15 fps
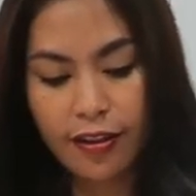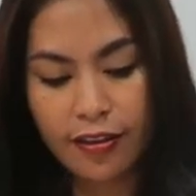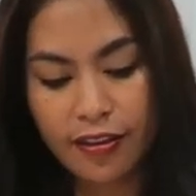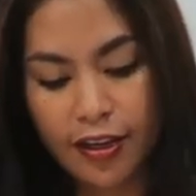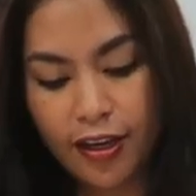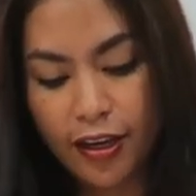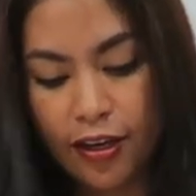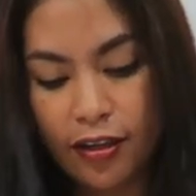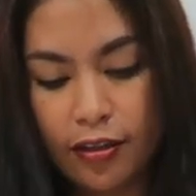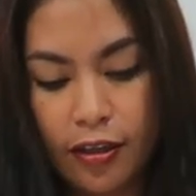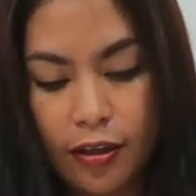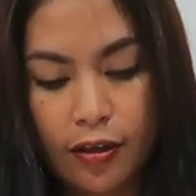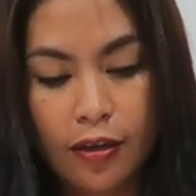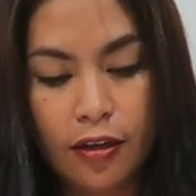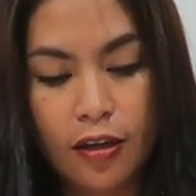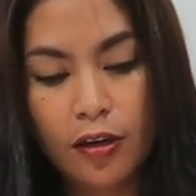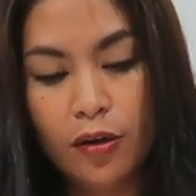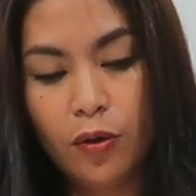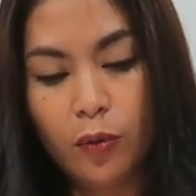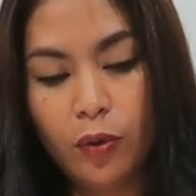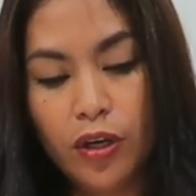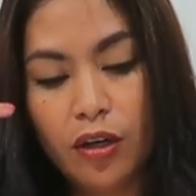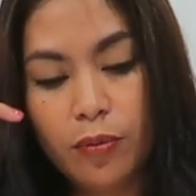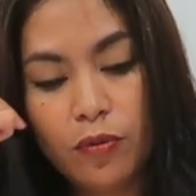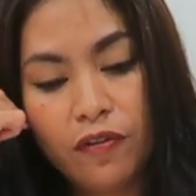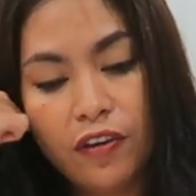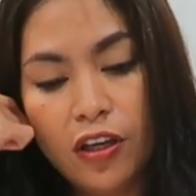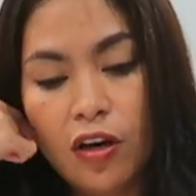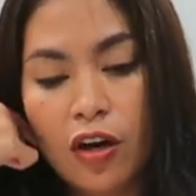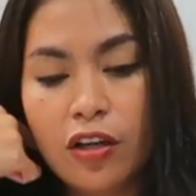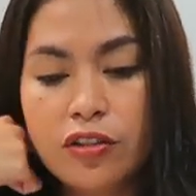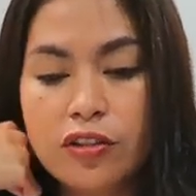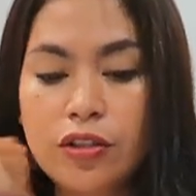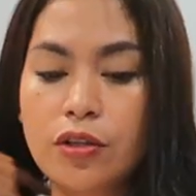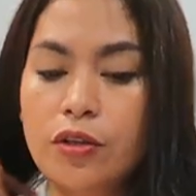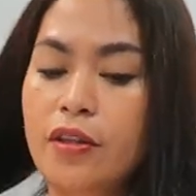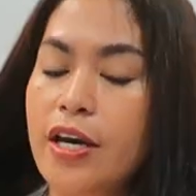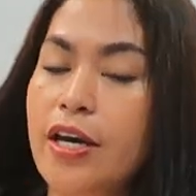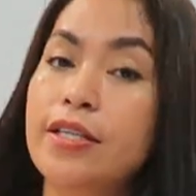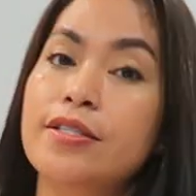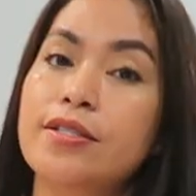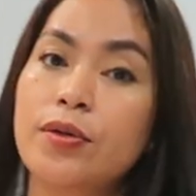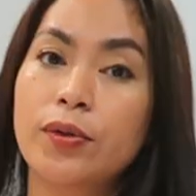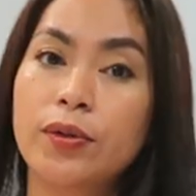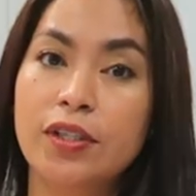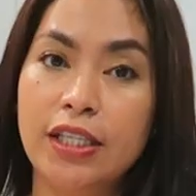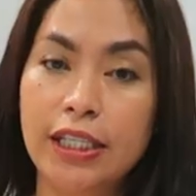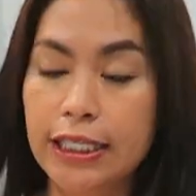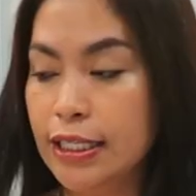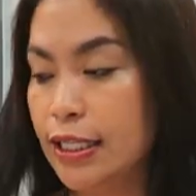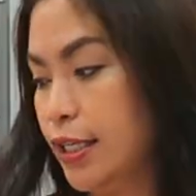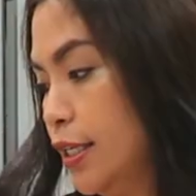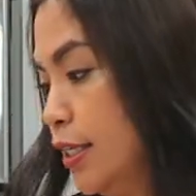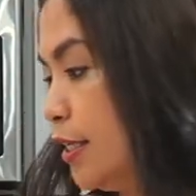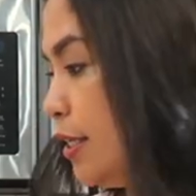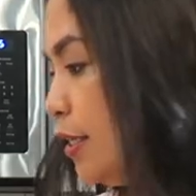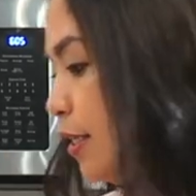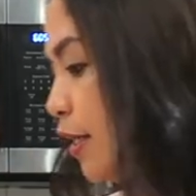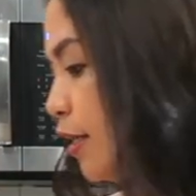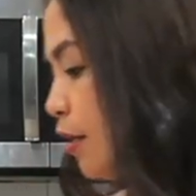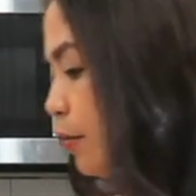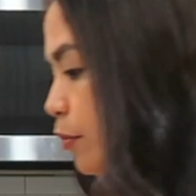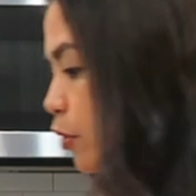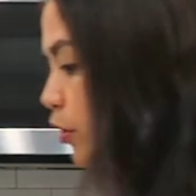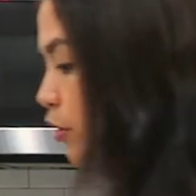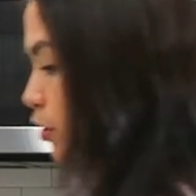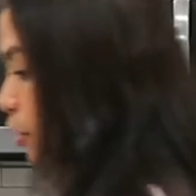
and then we are moving on to the zucchini. I'm going